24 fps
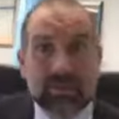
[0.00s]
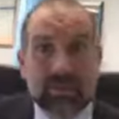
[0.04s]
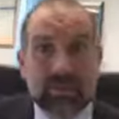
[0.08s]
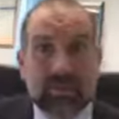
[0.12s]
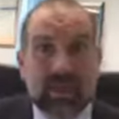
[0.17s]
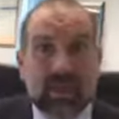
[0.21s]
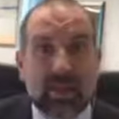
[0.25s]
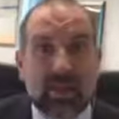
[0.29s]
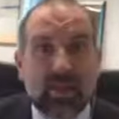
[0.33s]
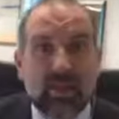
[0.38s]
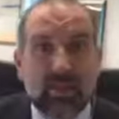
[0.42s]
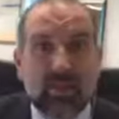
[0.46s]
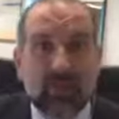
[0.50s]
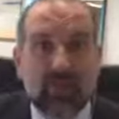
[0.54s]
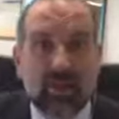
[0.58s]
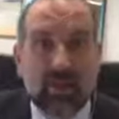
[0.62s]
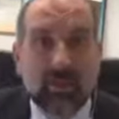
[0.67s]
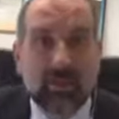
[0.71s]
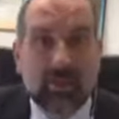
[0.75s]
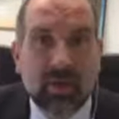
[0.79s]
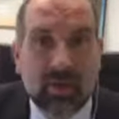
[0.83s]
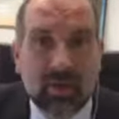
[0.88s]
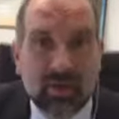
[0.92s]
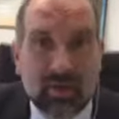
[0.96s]
thank you
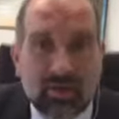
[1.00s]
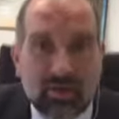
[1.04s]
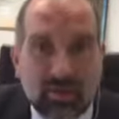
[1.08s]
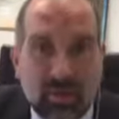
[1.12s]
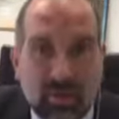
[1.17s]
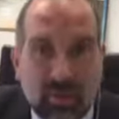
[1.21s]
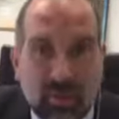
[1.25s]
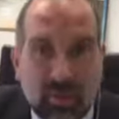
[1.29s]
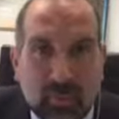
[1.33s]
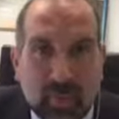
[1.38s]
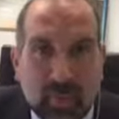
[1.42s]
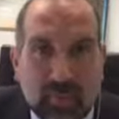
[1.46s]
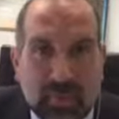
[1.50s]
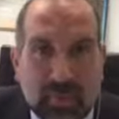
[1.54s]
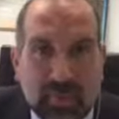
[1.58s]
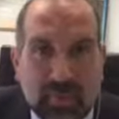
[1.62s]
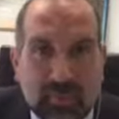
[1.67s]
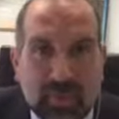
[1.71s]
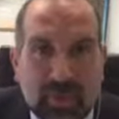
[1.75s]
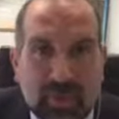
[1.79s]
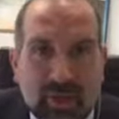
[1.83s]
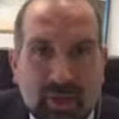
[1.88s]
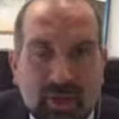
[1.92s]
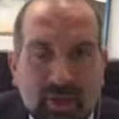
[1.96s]
very much for your
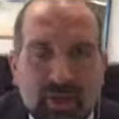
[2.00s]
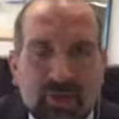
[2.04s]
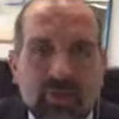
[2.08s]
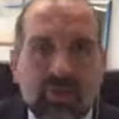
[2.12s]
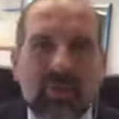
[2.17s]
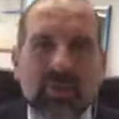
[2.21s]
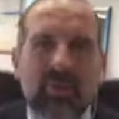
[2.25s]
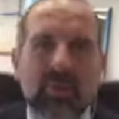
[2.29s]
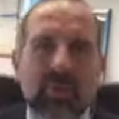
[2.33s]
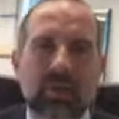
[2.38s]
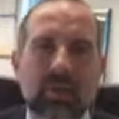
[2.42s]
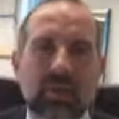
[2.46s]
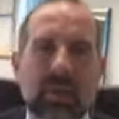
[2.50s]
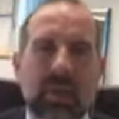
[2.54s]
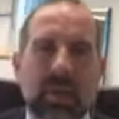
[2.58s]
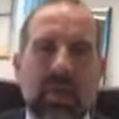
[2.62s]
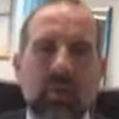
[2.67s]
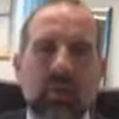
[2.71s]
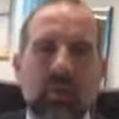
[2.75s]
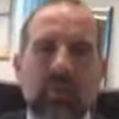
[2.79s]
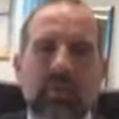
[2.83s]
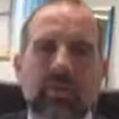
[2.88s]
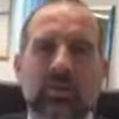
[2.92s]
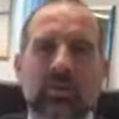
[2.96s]
participation.
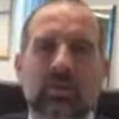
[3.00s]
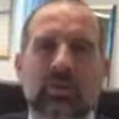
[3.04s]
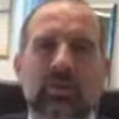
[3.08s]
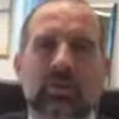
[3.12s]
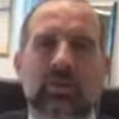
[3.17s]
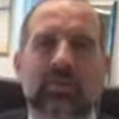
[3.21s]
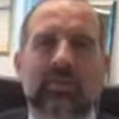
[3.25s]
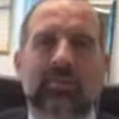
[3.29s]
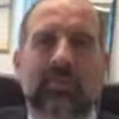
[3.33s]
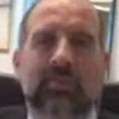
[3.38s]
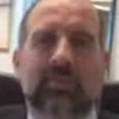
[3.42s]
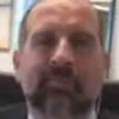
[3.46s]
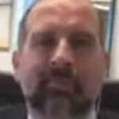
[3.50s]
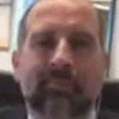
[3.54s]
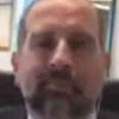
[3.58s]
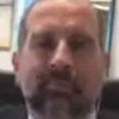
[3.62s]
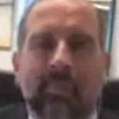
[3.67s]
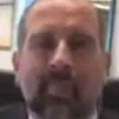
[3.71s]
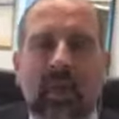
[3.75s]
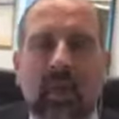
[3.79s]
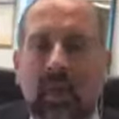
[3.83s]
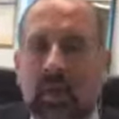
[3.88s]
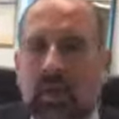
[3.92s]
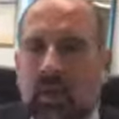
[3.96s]
Any questions,
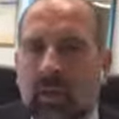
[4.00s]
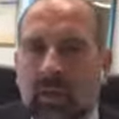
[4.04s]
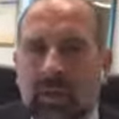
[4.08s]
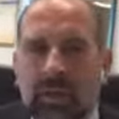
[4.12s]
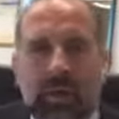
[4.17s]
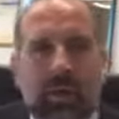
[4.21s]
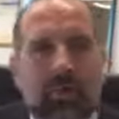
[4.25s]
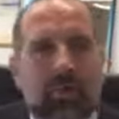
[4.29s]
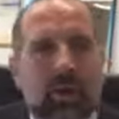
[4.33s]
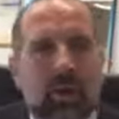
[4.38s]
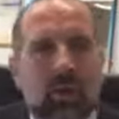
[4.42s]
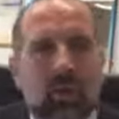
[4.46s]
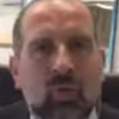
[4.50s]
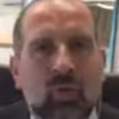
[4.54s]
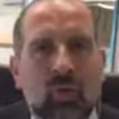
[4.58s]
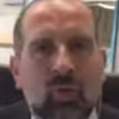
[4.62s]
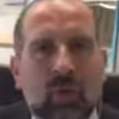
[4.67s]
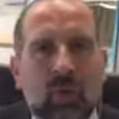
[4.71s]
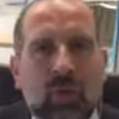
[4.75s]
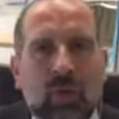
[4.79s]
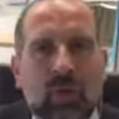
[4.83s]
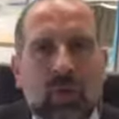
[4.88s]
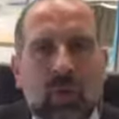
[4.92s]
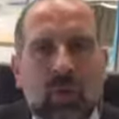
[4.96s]
email
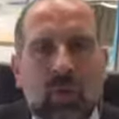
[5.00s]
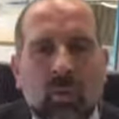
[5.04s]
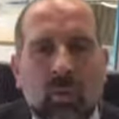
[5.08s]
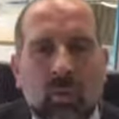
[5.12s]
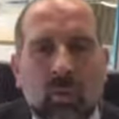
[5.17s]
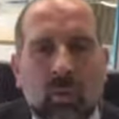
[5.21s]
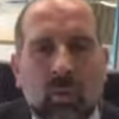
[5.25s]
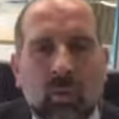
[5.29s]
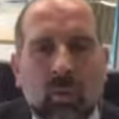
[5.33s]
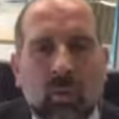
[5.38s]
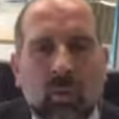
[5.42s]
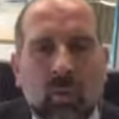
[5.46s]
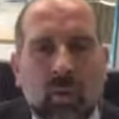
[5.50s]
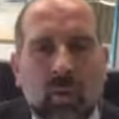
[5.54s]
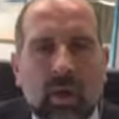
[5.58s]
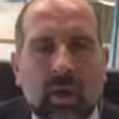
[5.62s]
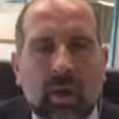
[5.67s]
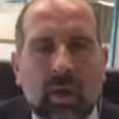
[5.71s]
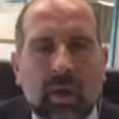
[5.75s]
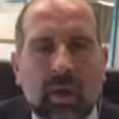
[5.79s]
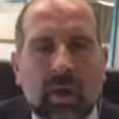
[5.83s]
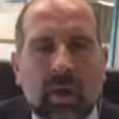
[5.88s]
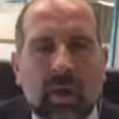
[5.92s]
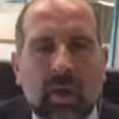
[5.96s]
Laura or
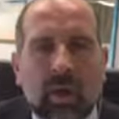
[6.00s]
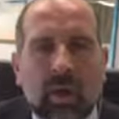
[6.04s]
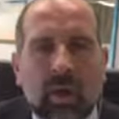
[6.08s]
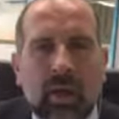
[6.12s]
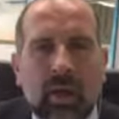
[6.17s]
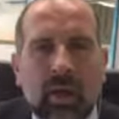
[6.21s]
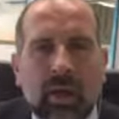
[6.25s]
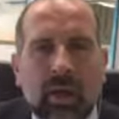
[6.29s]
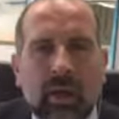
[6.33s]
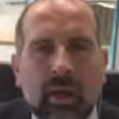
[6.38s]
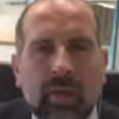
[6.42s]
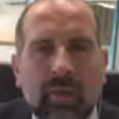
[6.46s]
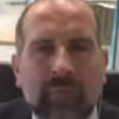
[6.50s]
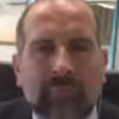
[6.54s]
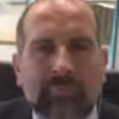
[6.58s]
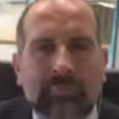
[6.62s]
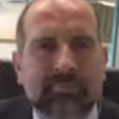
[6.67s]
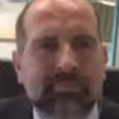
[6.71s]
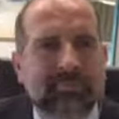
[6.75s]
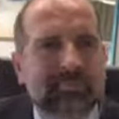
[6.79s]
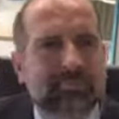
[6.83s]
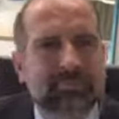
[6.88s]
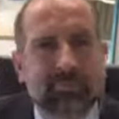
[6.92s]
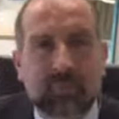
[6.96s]

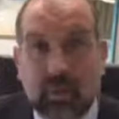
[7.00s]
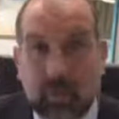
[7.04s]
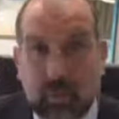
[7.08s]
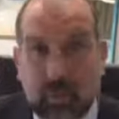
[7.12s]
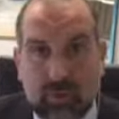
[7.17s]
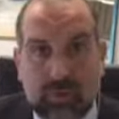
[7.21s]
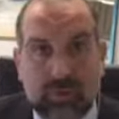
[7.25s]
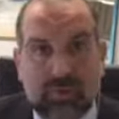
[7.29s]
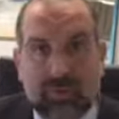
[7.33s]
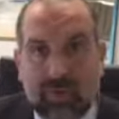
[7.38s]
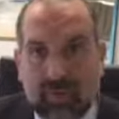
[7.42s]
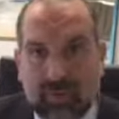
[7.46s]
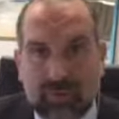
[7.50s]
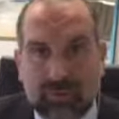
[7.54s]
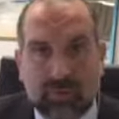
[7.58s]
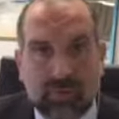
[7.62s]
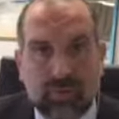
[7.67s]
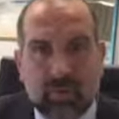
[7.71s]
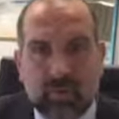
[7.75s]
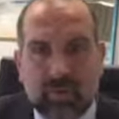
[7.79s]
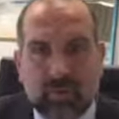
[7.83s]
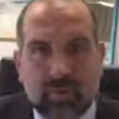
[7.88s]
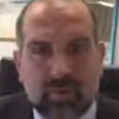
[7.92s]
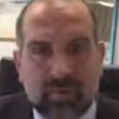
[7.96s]
put it on the
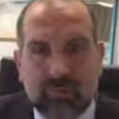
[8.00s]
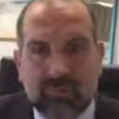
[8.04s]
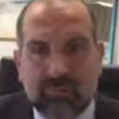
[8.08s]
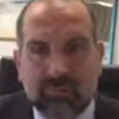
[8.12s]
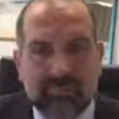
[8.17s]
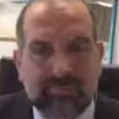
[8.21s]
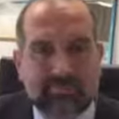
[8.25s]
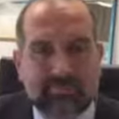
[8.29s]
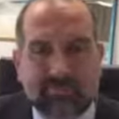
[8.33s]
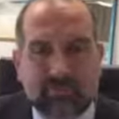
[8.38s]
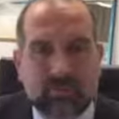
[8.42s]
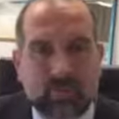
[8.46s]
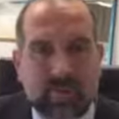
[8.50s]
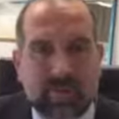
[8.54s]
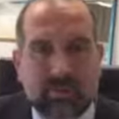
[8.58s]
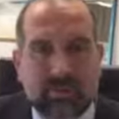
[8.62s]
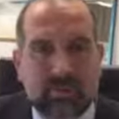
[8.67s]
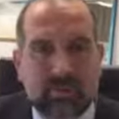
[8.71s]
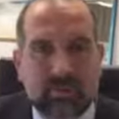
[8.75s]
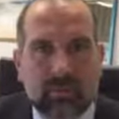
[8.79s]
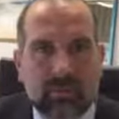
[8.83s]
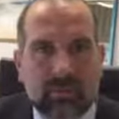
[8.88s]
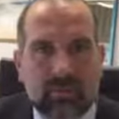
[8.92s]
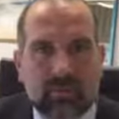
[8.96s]
Facebook or
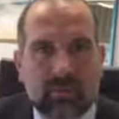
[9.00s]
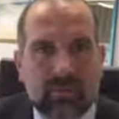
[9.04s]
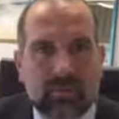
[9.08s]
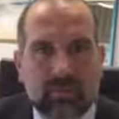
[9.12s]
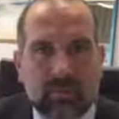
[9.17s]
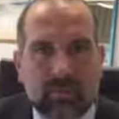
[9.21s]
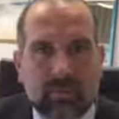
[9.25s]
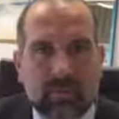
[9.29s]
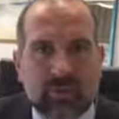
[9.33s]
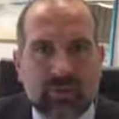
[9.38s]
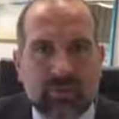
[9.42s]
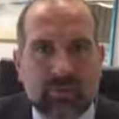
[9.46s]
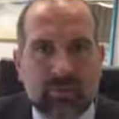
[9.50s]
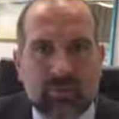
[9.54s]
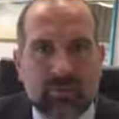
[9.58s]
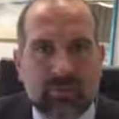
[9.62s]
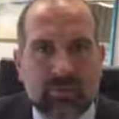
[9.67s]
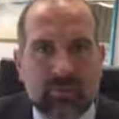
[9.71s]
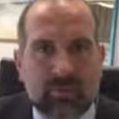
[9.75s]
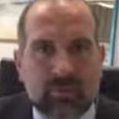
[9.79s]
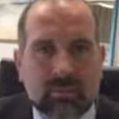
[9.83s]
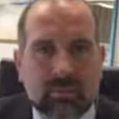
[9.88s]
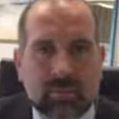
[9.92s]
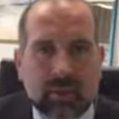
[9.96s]
whatever, put it on Twitter,
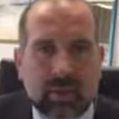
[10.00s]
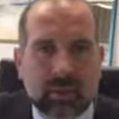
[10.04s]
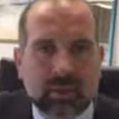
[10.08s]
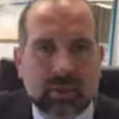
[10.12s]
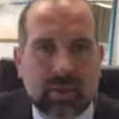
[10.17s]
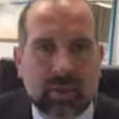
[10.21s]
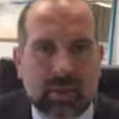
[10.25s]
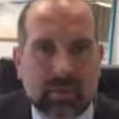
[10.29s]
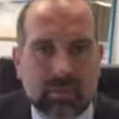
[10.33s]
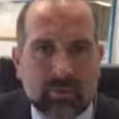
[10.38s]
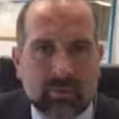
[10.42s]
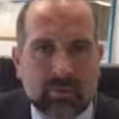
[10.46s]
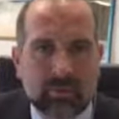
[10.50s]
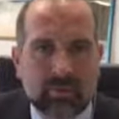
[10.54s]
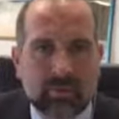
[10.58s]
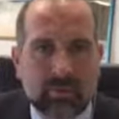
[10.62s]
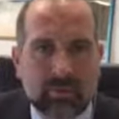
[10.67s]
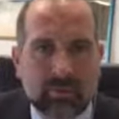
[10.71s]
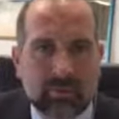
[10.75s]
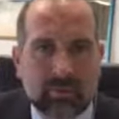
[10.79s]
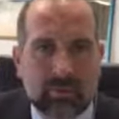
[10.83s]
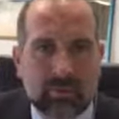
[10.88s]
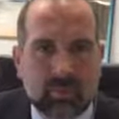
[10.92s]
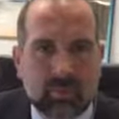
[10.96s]
anywhere,
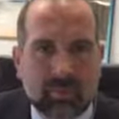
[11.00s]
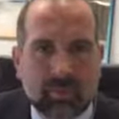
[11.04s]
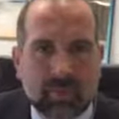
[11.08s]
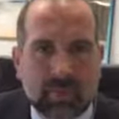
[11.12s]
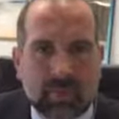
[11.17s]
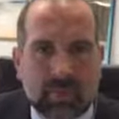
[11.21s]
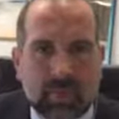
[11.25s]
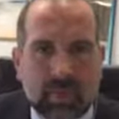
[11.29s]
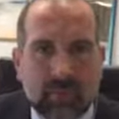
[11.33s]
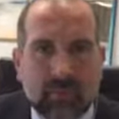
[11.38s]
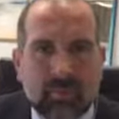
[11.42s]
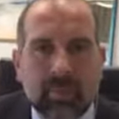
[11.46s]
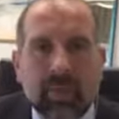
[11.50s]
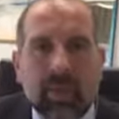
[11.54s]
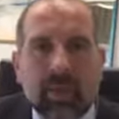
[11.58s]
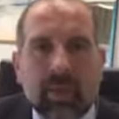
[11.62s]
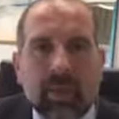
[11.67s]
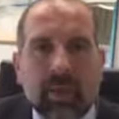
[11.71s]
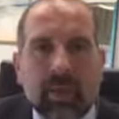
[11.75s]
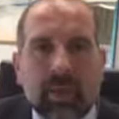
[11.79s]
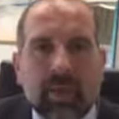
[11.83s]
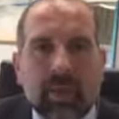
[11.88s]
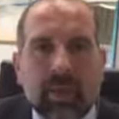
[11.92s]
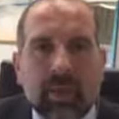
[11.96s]
we'll pick it up.
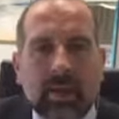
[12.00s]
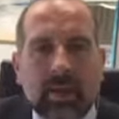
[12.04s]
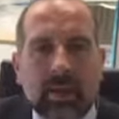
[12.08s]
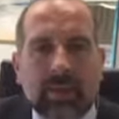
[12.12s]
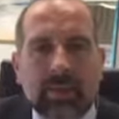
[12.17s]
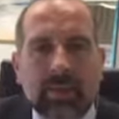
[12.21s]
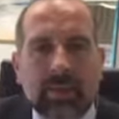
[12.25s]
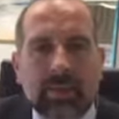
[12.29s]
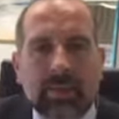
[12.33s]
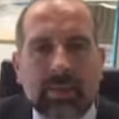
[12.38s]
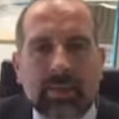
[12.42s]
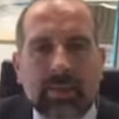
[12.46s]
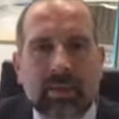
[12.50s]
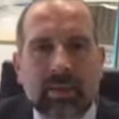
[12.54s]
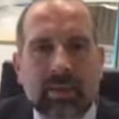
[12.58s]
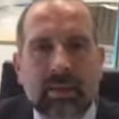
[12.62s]
And